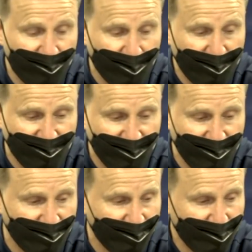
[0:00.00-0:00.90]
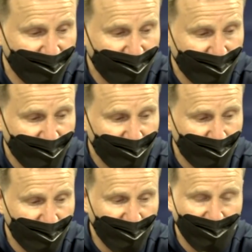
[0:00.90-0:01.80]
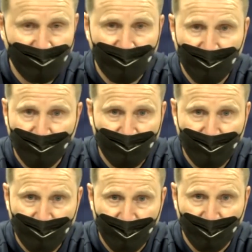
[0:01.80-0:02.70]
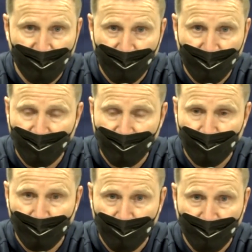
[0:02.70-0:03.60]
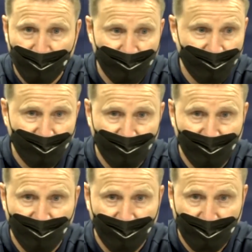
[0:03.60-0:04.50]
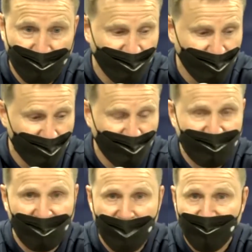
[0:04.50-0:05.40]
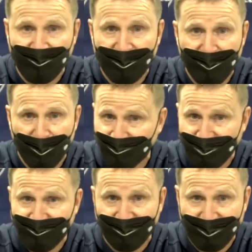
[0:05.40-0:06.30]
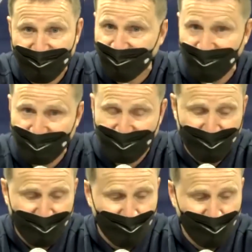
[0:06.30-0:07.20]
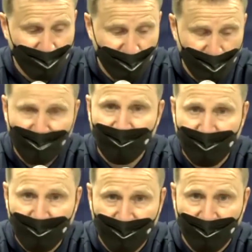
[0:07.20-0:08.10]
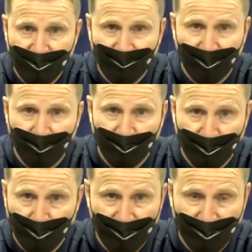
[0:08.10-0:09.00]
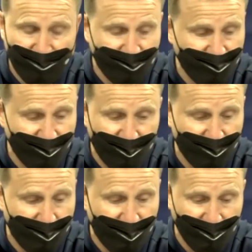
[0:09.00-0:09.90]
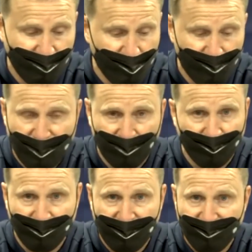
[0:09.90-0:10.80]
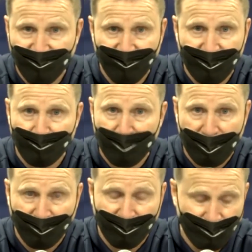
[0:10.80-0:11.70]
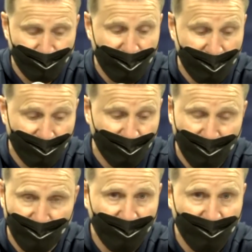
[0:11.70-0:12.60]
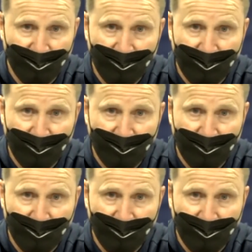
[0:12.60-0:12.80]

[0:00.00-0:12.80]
me crazy, and being, you know, alone on the road, and, you know, it's a lonely life as a head coach as it is. And with COVID, it even got even lonelier, but I love the fact our guys just kept battling. I'm proud of them. And